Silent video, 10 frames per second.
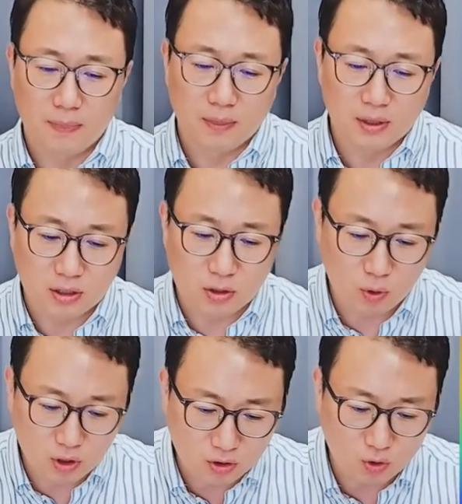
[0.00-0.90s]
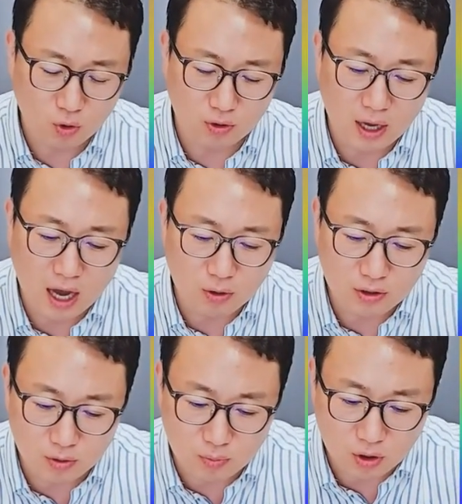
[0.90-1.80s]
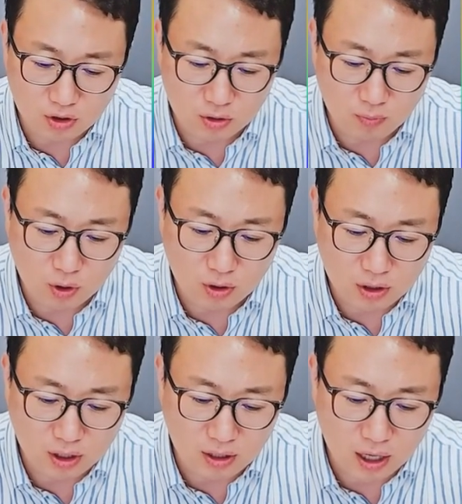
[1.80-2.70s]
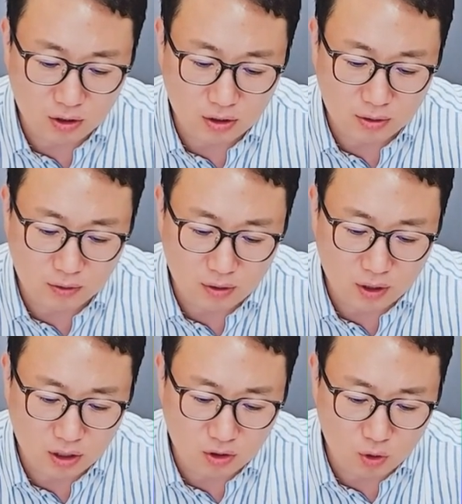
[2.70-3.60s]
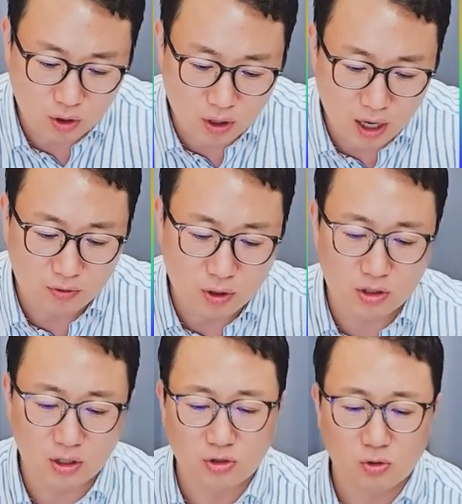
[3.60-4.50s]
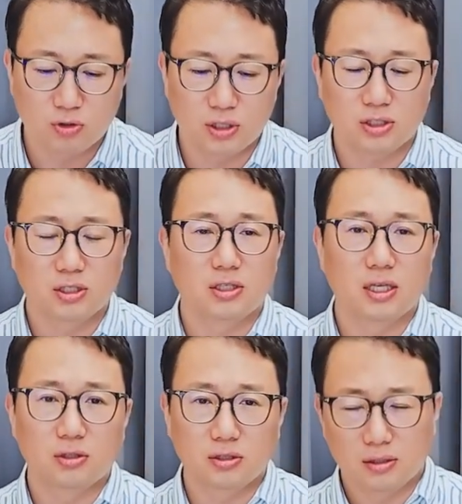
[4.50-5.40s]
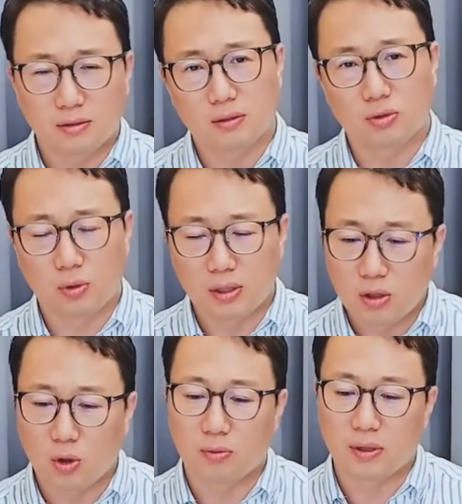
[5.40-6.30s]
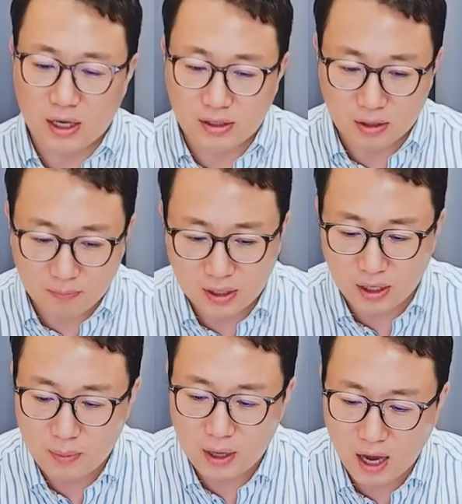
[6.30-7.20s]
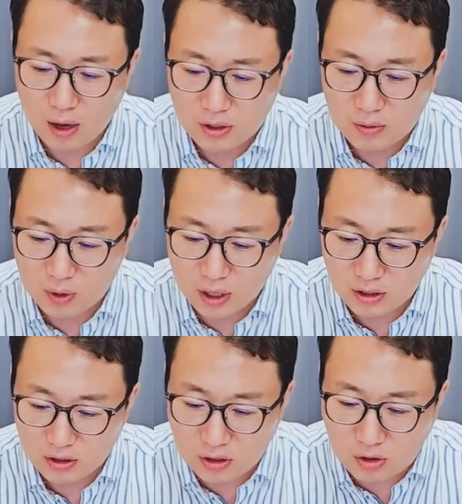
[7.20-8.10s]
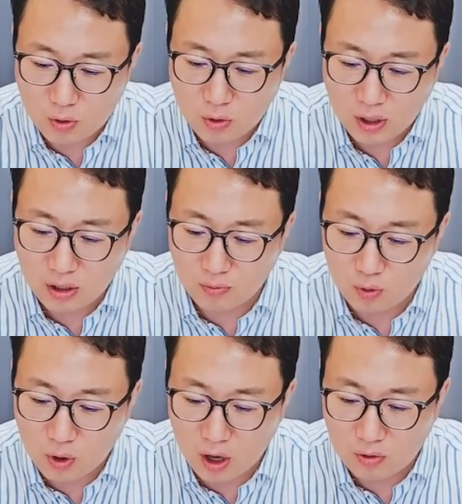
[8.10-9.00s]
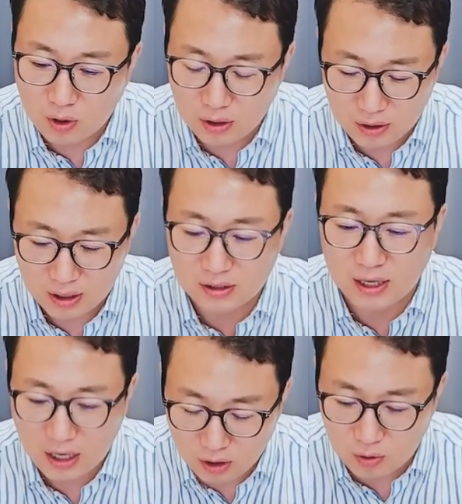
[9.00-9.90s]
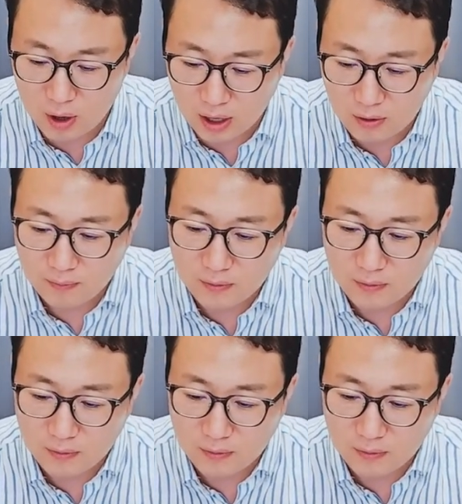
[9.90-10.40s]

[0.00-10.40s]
This is what is called the Housing Purchase Burden Index. The historical average is 266. During the COVID-19 pandemic, housing prices in Seoul hit 400. Insane, right?